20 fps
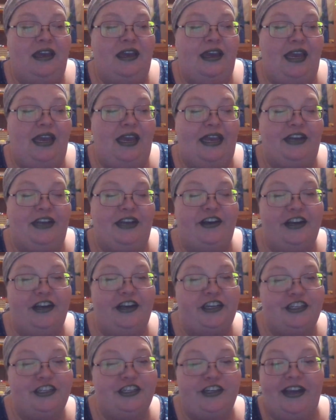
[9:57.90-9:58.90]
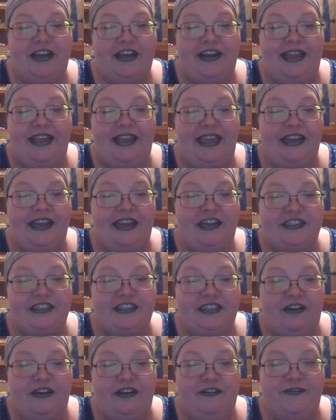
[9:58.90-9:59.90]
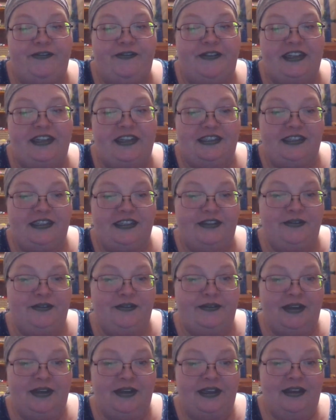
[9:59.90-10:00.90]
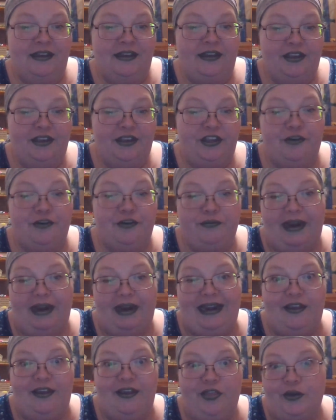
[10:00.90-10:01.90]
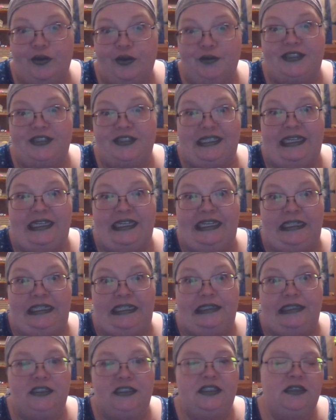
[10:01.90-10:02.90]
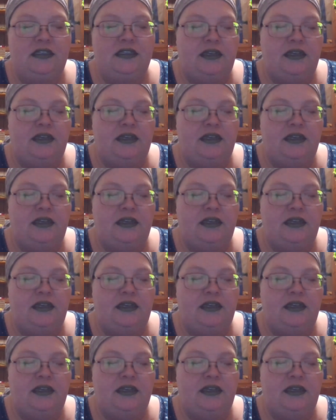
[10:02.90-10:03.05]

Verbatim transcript: and you're not sure how to get yourself into, you know, writing those scenes,